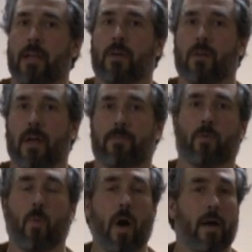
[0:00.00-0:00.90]
At eco
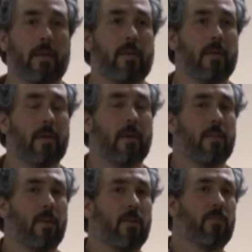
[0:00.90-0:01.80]
level one,
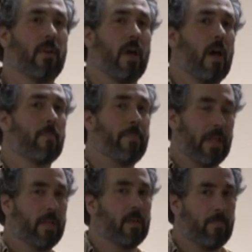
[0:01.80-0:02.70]
there's a
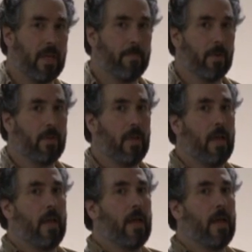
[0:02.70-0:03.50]
billion people.